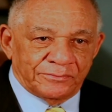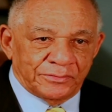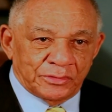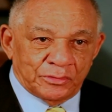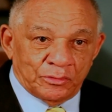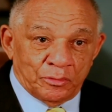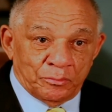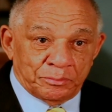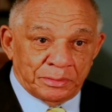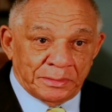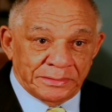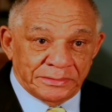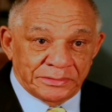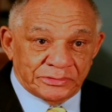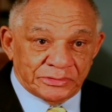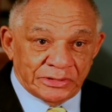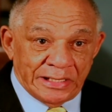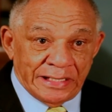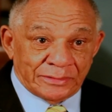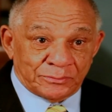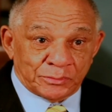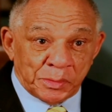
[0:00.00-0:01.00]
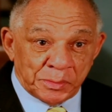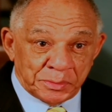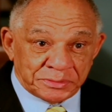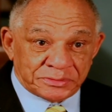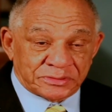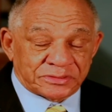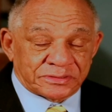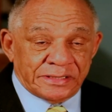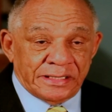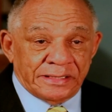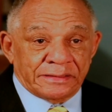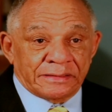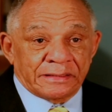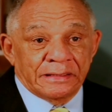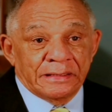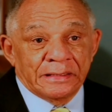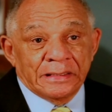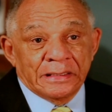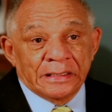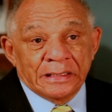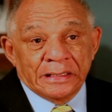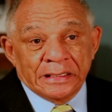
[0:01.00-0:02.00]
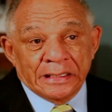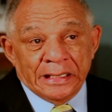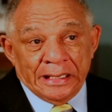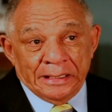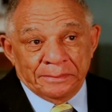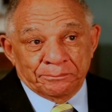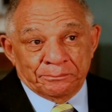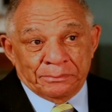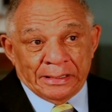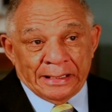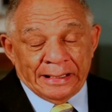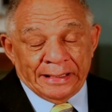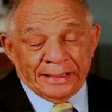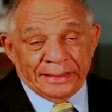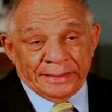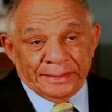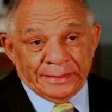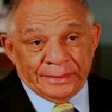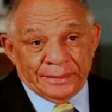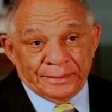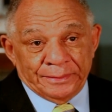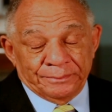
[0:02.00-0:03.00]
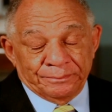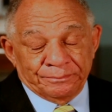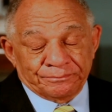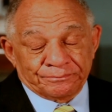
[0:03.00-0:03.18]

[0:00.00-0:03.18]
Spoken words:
You don't play jazz. We would sneak and buy